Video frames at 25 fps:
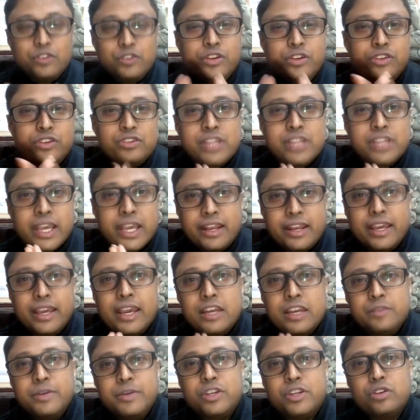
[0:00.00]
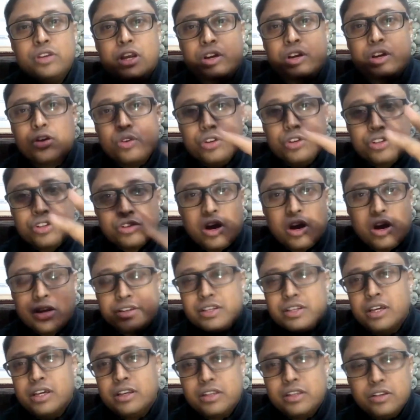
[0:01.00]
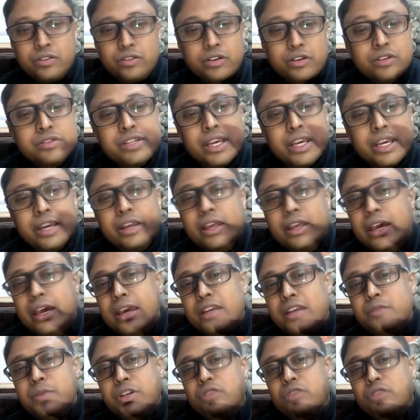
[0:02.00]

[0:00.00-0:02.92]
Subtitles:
you need to segregate between a good content. You need to segregate between.